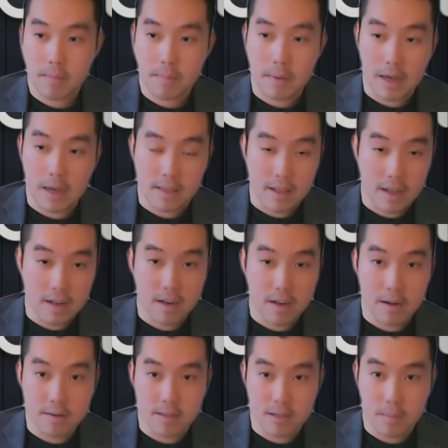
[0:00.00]
back
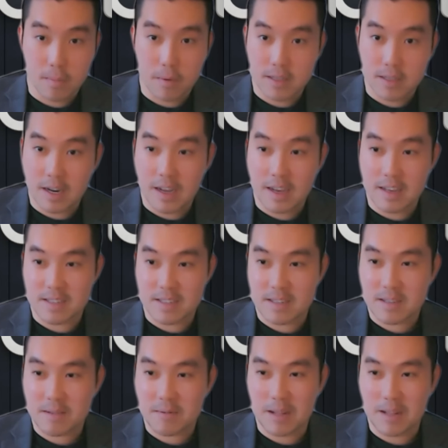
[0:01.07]
then, Zoom wasn't
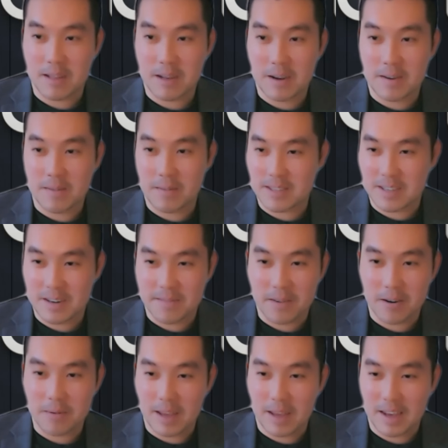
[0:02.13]
as well known, wasn't a
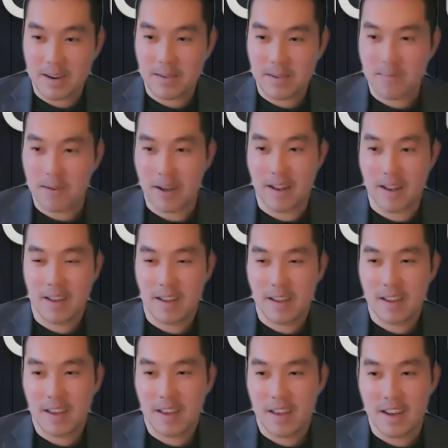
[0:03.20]
verb yet, but
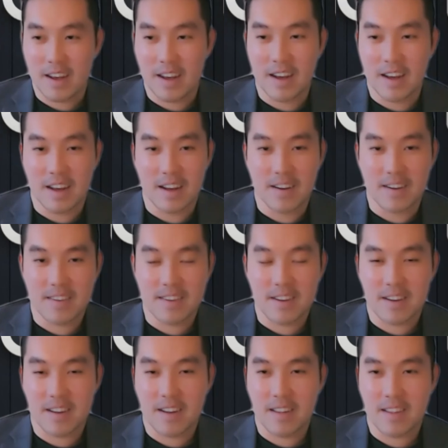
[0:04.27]
the
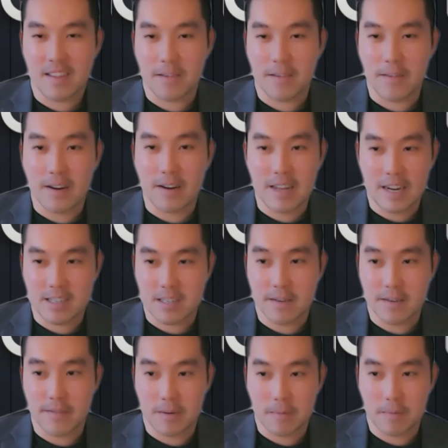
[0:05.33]
foundation
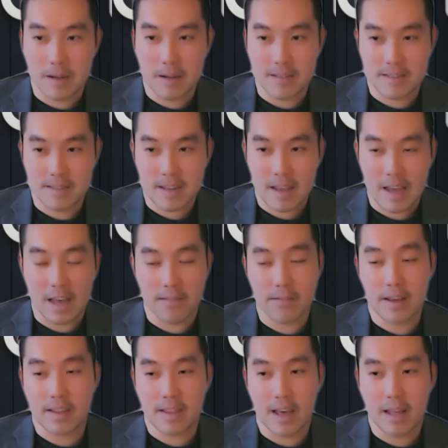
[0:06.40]
of it was
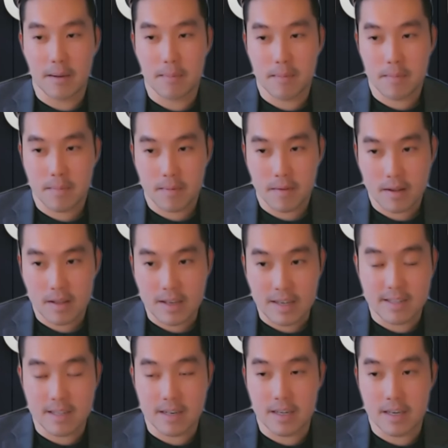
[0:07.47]
having that
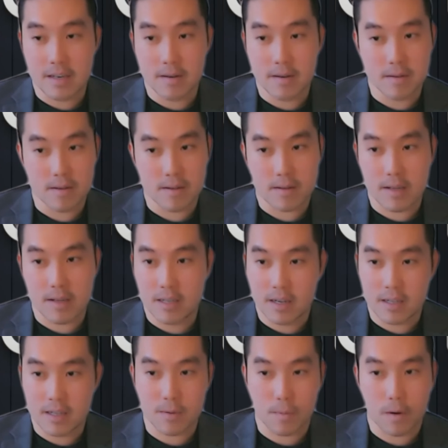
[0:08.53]
easy to use, it
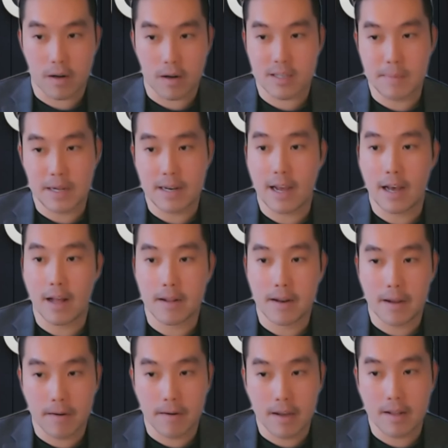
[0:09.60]
just works
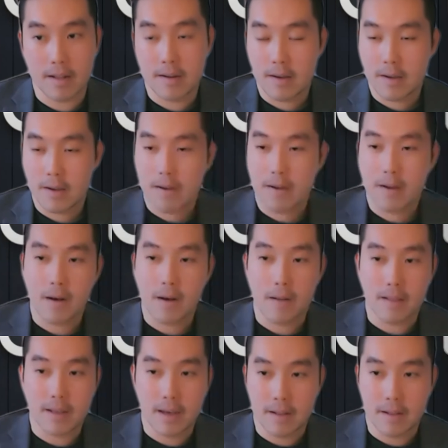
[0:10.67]
mentality, right? All
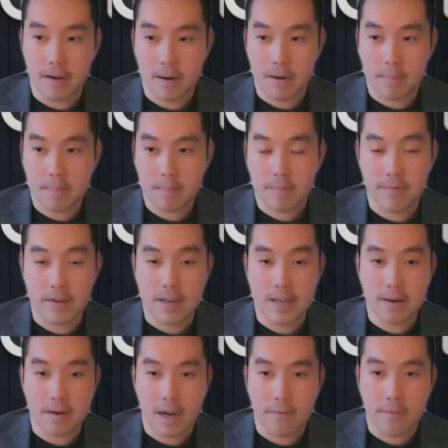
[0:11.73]
the other
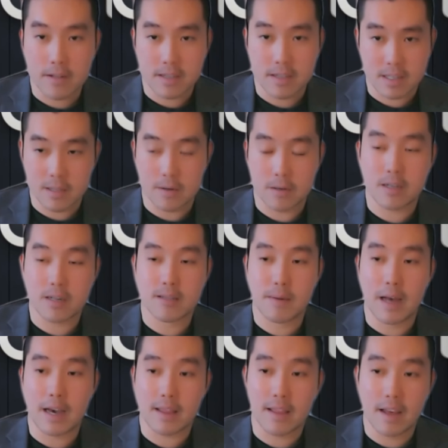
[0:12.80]
video conferencing solutions
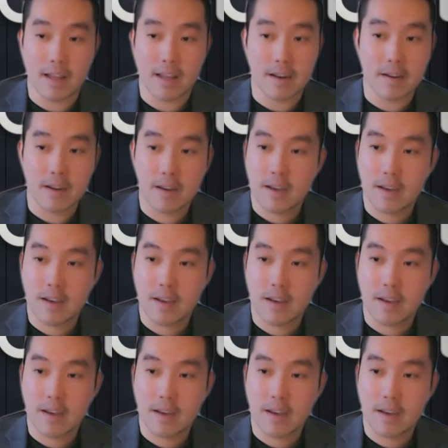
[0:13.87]
back then,